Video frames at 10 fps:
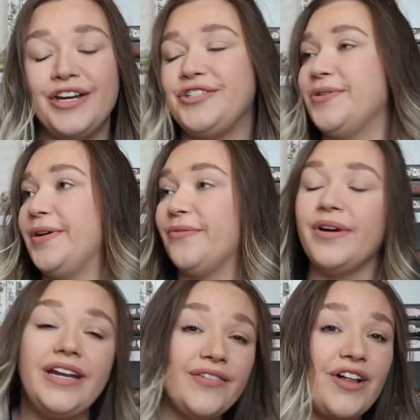doing
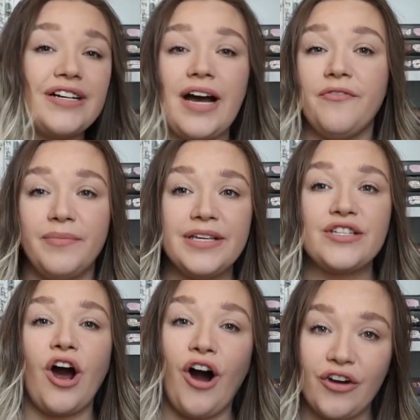reading vlogs, I've missed
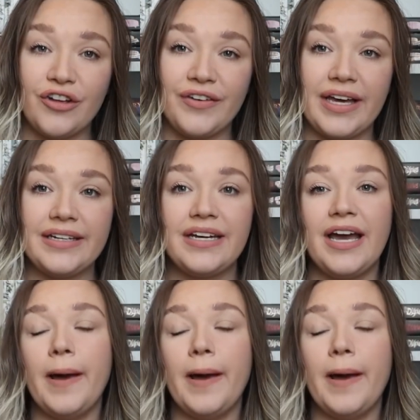all of it.